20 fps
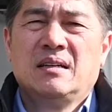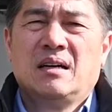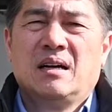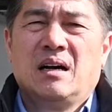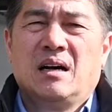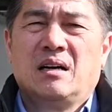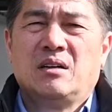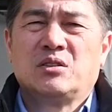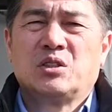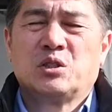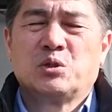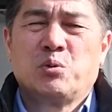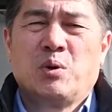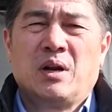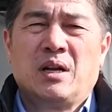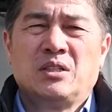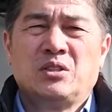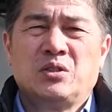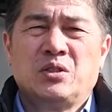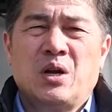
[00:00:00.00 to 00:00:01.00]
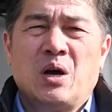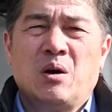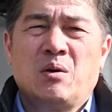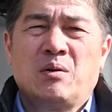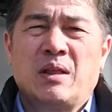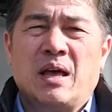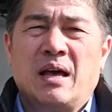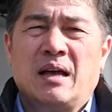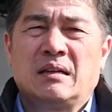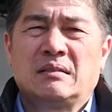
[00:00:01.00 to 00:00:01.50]
Uh, just want to let you know
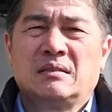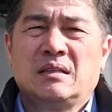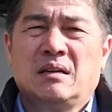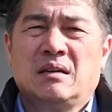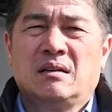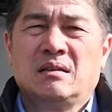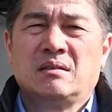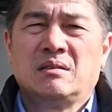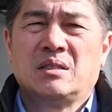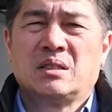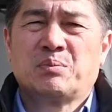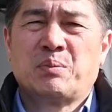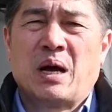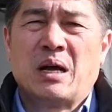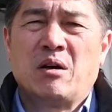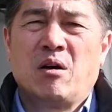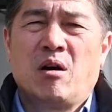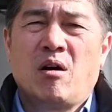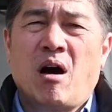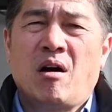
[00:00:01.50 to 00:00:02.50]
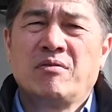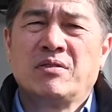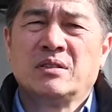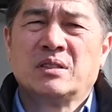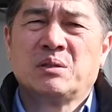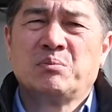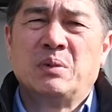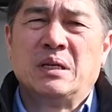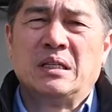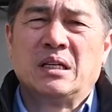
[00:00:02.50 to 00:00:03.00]
that uh, despite our
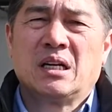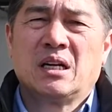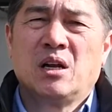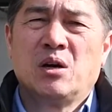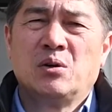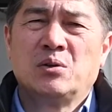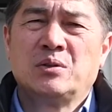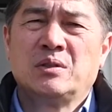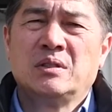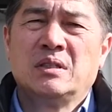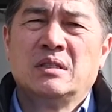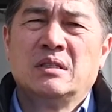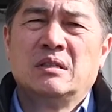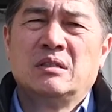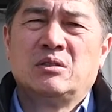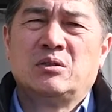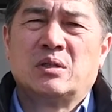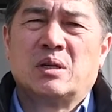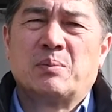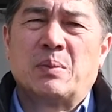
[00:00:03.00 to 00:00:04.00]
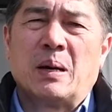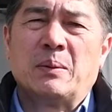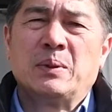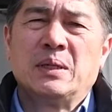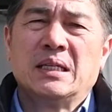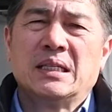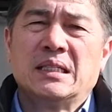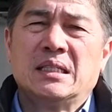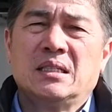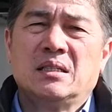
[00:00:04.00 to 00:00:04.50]
office being closed to the
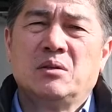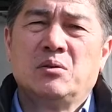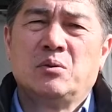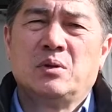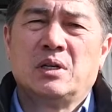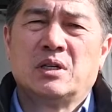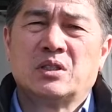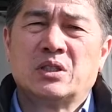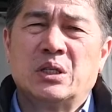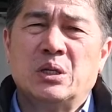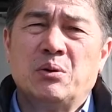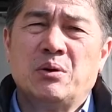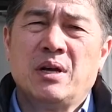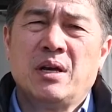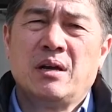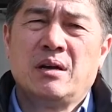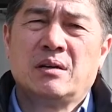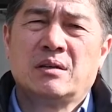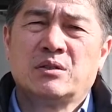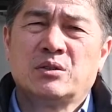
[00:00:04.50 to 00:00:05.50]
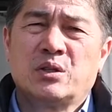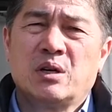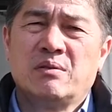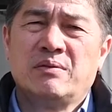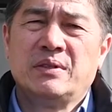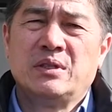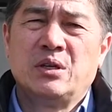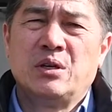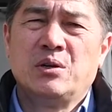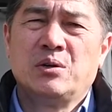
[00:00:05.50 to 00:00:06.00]
public, we are still here
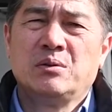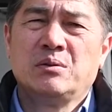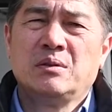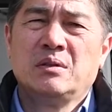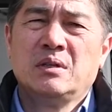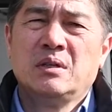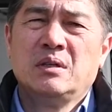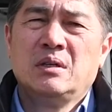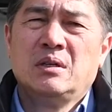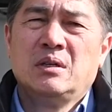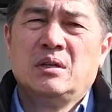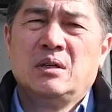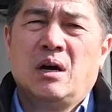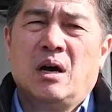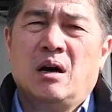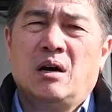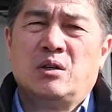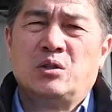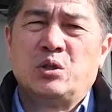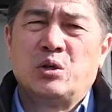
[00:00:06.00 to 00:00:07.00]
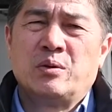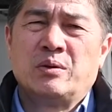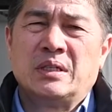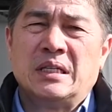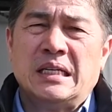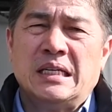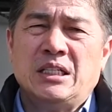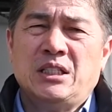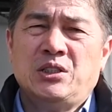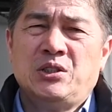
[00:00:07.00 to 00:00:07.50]
serving you uh, during
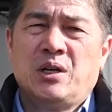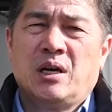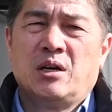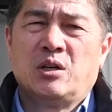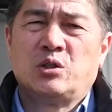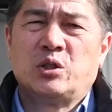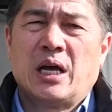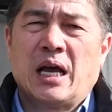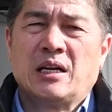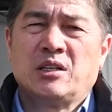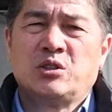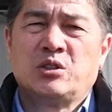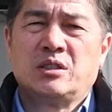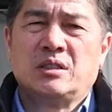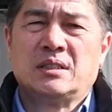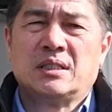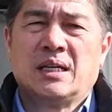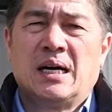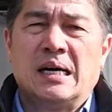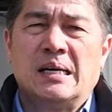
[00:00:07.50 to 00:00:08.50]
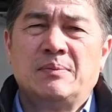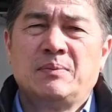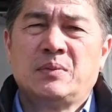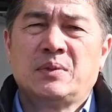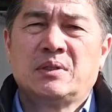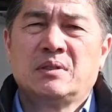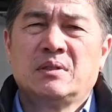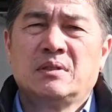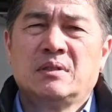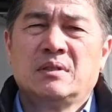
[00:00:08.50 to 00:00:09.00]
these uh, challenging
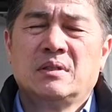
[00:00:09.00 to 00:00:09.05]
times.